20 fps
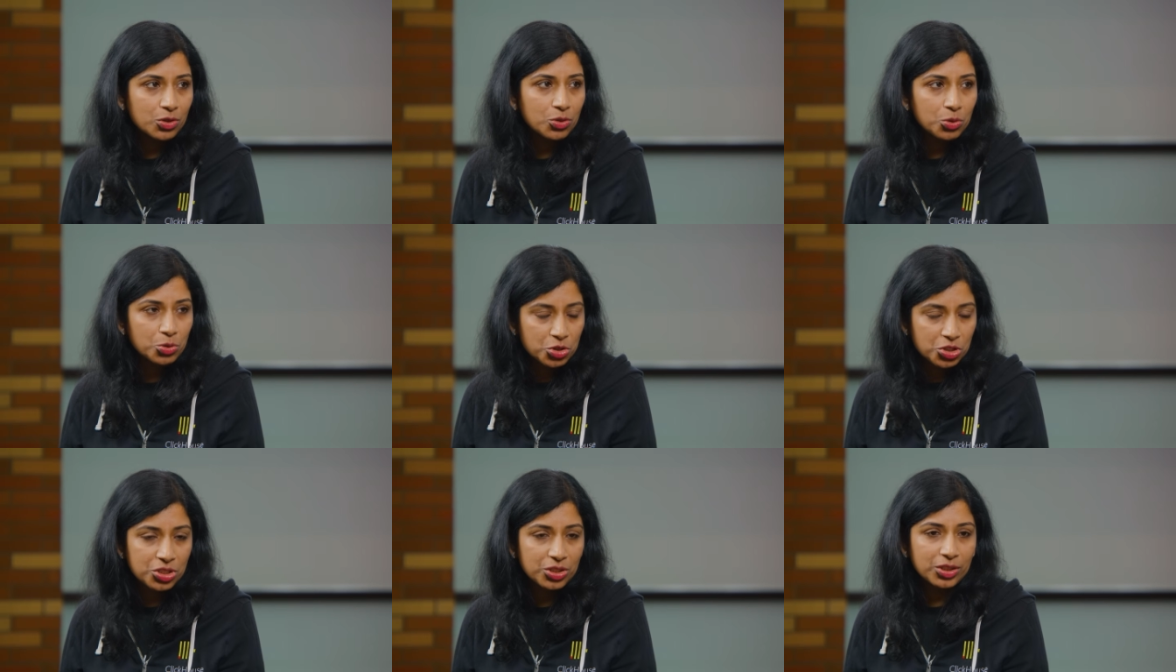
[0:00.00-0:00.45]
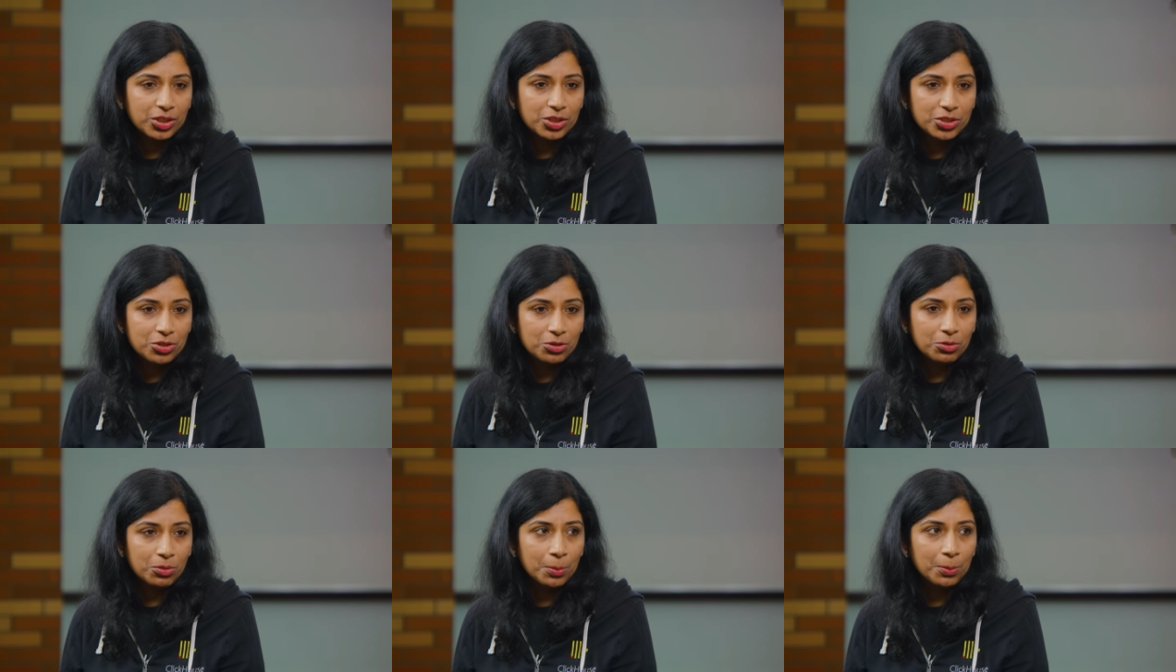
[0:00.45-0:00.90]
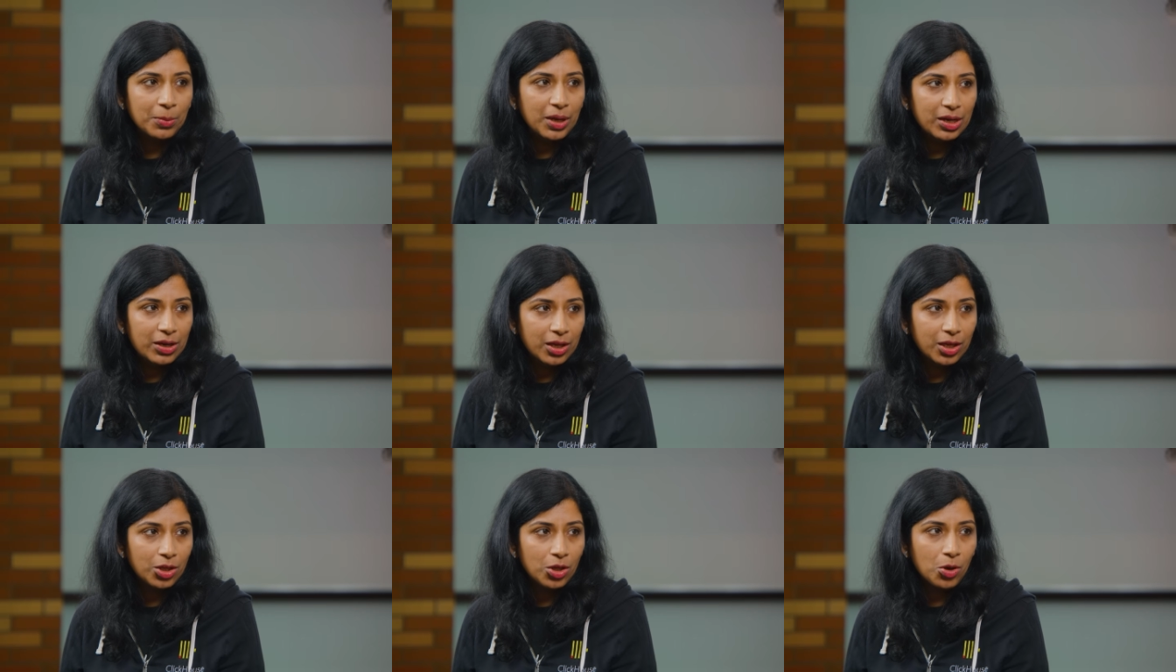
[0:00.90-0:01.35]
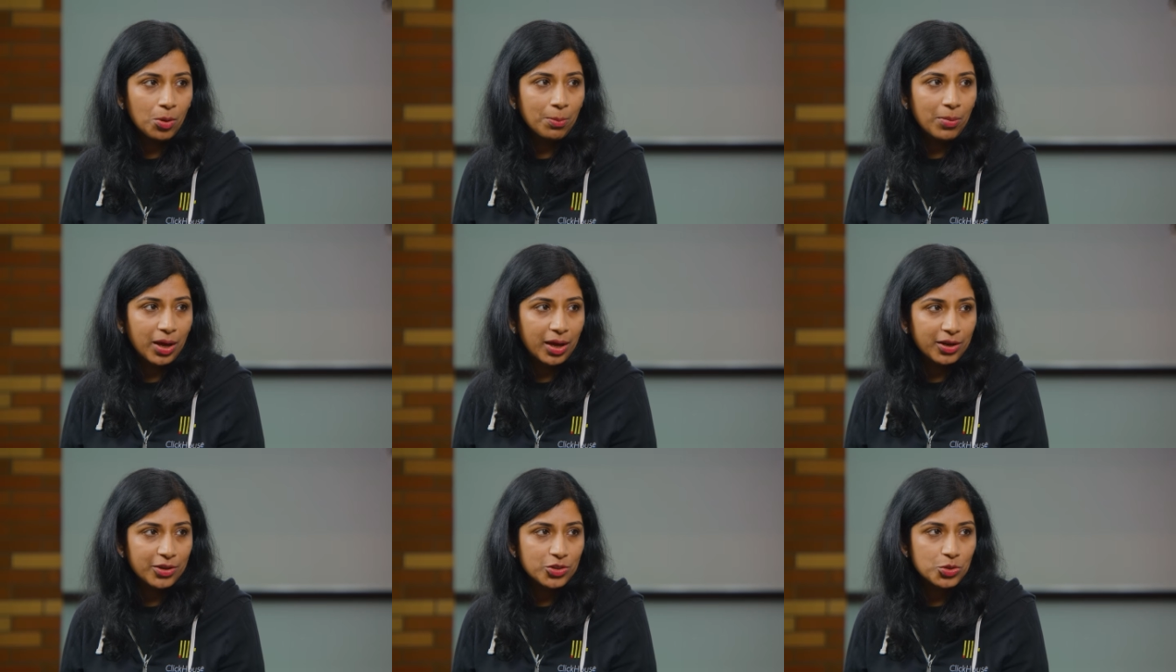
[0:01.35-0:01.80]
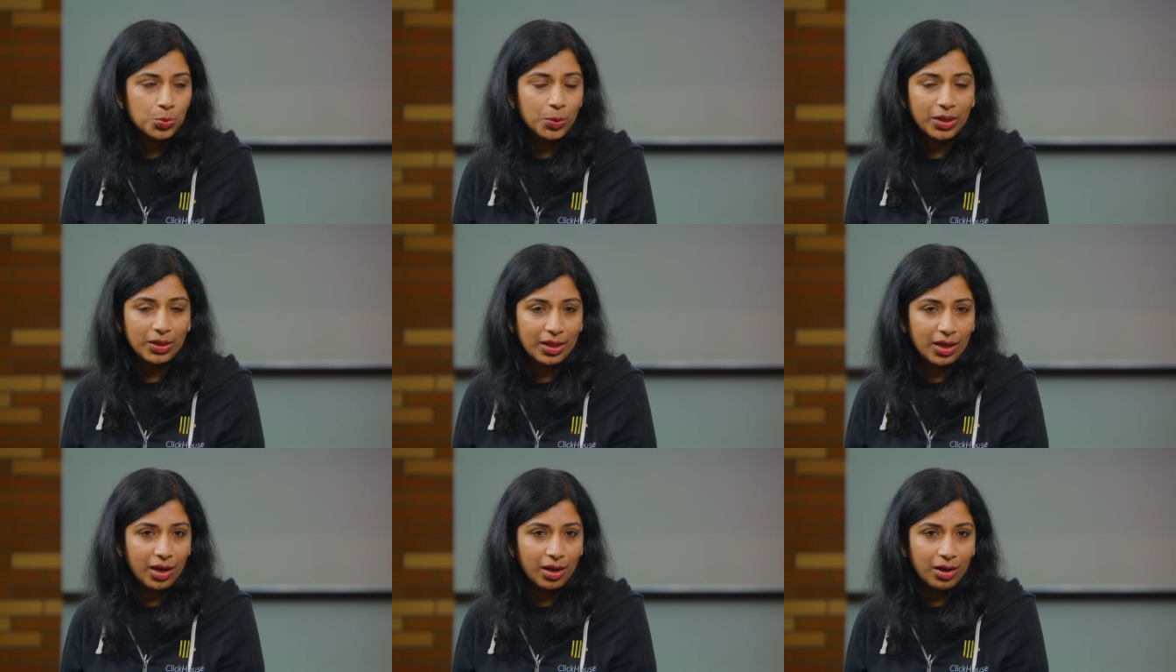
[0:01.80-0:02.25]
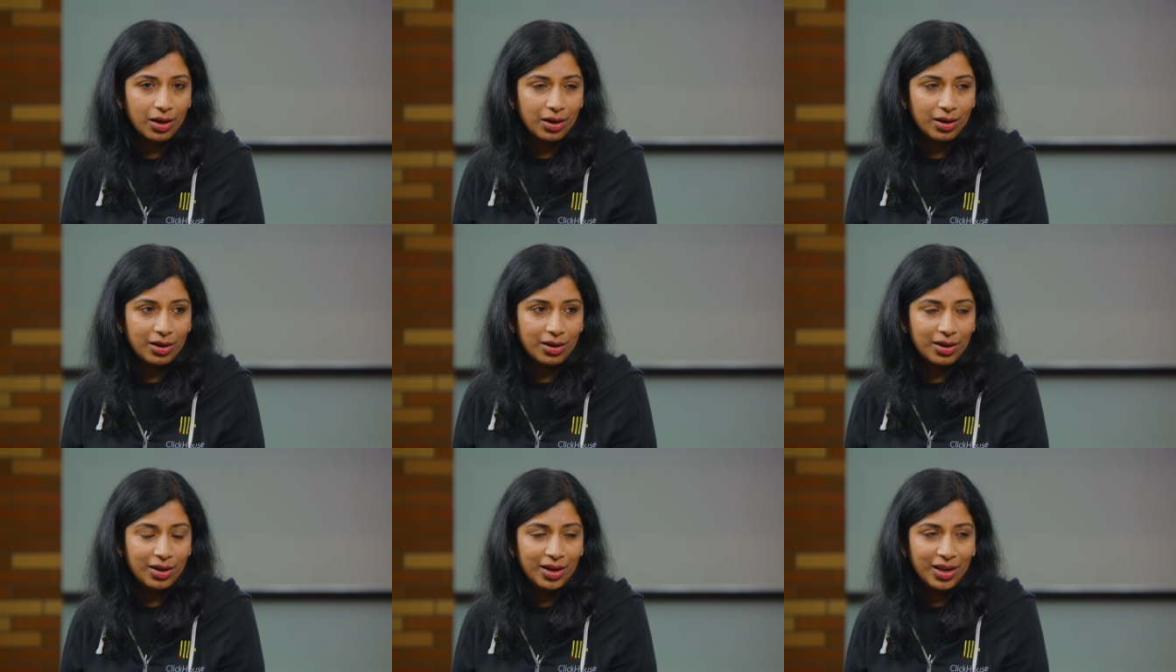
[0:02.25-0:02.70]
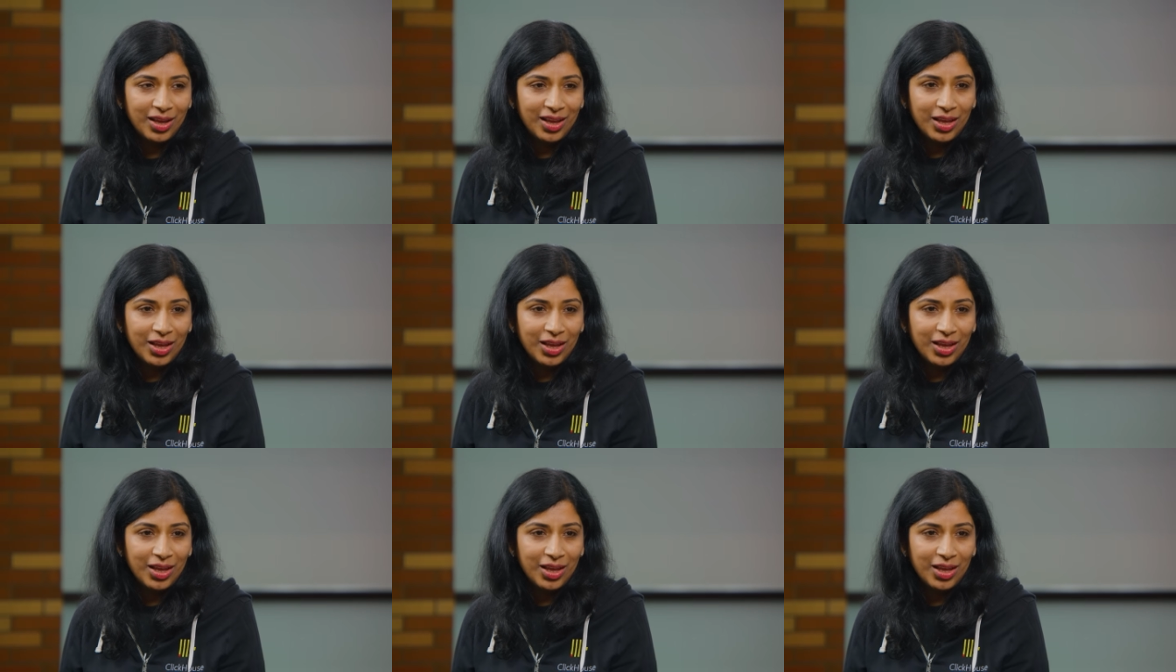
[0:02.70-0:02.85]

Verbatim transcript: crucial to meeting your buyers where they are.